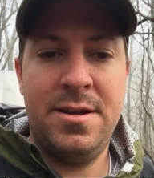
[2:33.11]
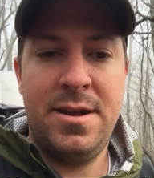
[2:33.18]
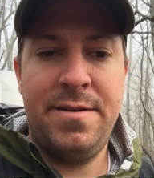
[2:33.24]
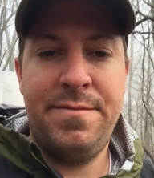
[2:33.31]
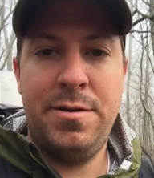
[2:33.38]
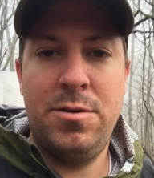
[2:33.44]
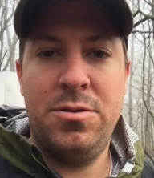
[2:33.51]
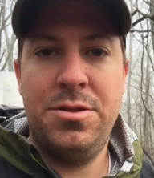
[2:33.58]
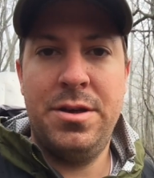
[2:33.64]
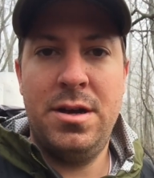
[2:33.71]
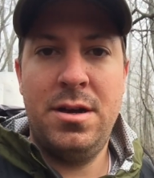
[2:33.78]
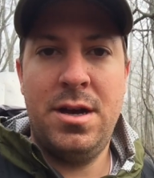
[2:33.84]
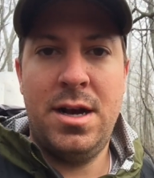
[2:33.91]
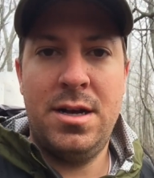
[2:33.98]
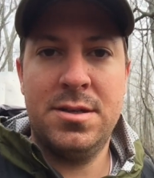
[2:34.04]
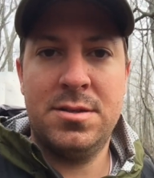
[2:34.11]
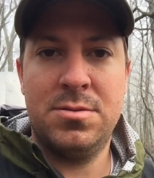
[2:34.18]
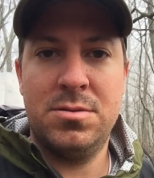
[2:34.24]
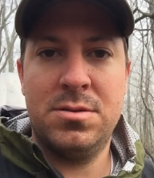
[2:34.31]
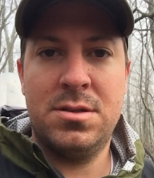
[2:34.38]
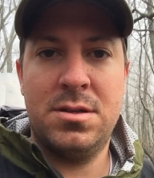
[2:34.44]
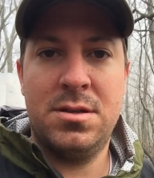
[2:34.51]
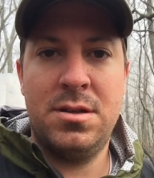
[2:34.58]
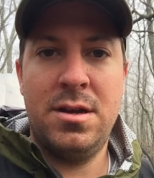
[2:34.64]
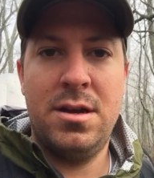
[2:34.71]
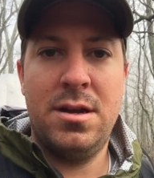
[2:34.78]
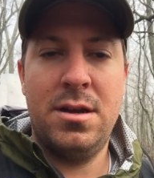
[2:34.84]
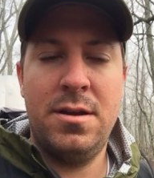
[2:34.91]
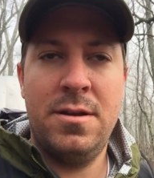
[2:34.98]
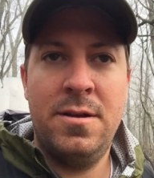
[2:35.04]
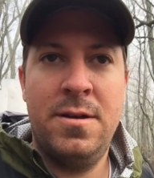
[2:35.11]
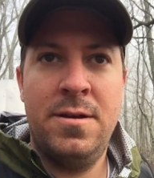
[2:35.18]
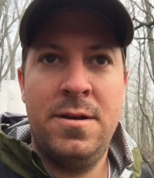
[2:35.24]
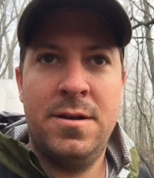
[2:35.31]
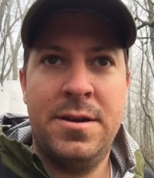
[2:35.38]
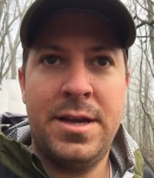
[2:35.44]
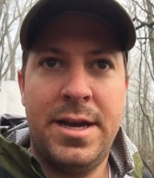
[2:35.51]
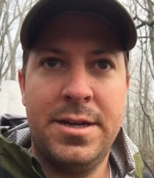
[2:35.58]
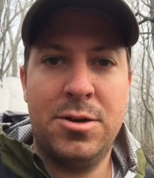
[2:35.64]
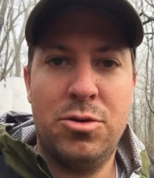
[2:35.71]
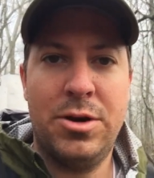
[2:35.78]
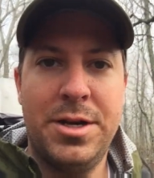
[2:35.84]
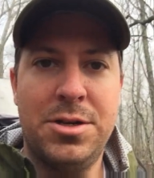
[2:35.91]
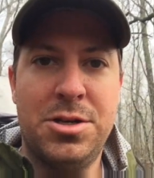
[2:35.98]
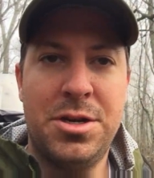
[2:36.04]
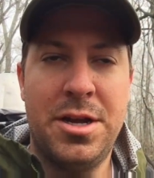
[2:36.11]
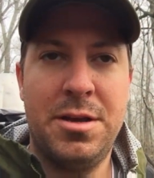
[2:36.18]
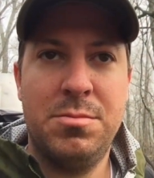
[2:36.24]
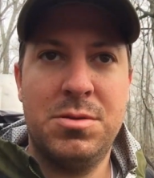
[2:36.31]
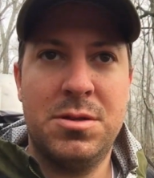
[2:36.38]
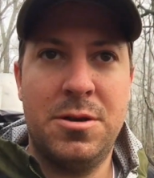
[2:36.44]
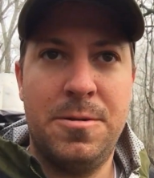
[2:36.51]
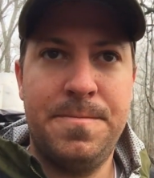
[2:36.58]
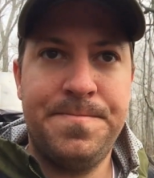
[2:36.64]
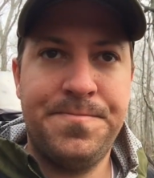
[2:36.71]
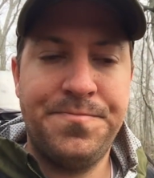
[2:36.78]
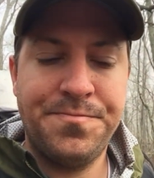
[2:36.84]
I've heard the hostel's not in great shape, so